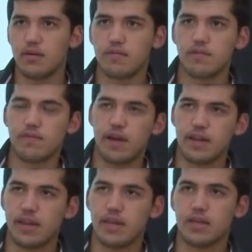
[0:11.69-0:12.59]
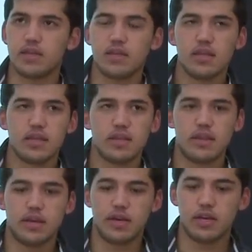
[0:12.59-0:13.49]
finding
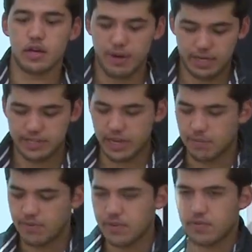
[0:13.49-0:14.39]
the correct type